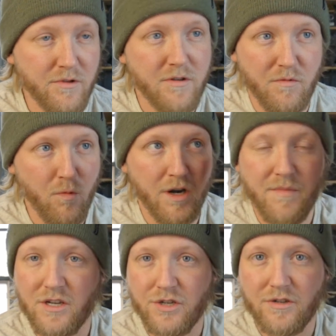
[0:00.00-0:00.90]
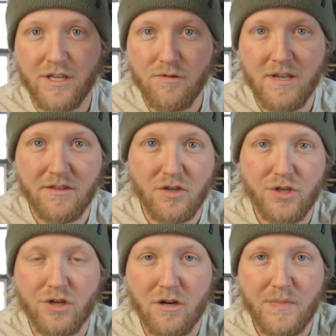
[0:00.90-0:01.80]
You want to make sure that you get the
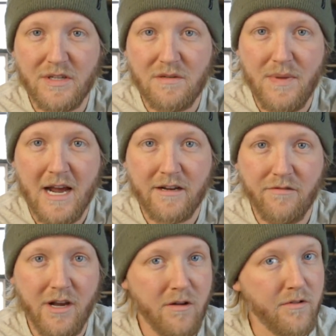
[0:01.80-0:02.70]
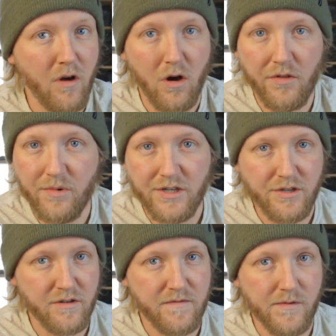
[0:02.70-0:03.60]
sharpest background all the way to
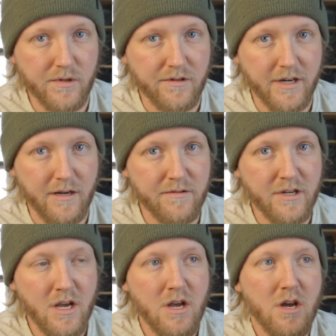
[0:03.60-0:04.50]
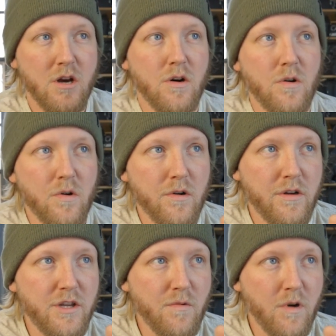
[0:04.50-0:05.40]
your foreground. Or
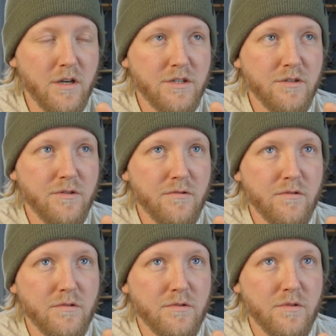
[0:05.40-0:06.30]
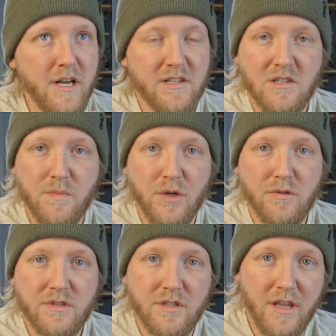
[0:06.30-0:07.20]
you want to
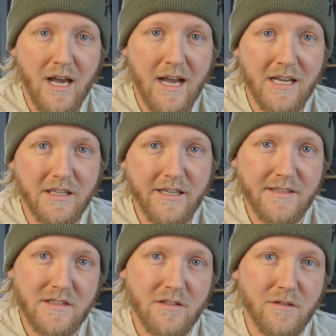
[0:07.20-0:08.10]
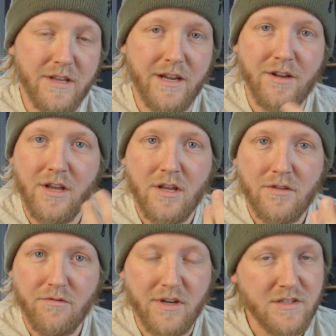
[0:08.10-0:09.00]
expose to the highlights so that
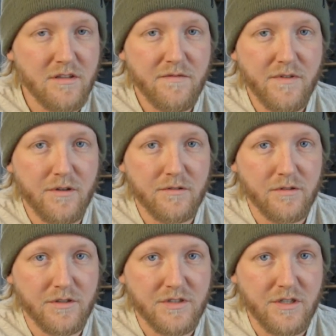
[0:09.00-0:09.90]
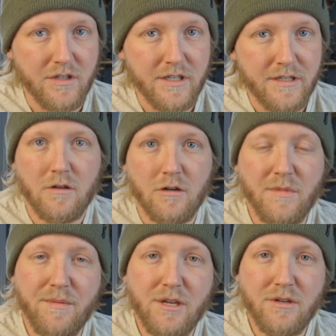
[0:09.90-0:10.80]
the rest of the photo looks good. Or
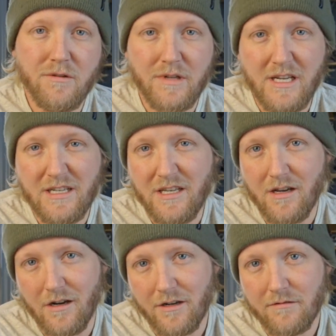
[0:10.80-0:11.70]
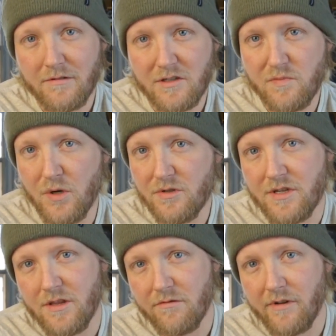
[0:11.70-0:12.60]
maybe you do ETR, exposed
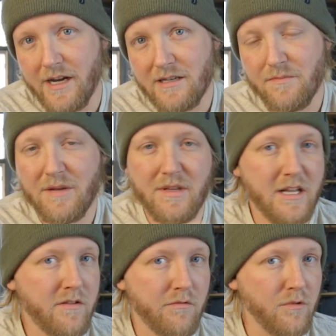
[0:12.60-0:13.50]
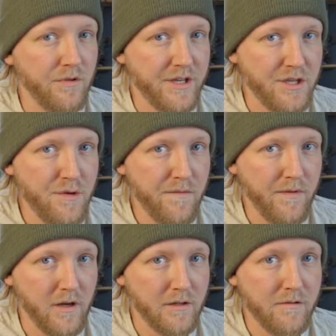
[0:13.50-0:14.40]
to the right. Maybe that's a rule that you
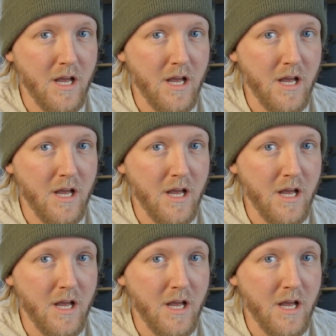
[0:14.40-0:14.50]
follow.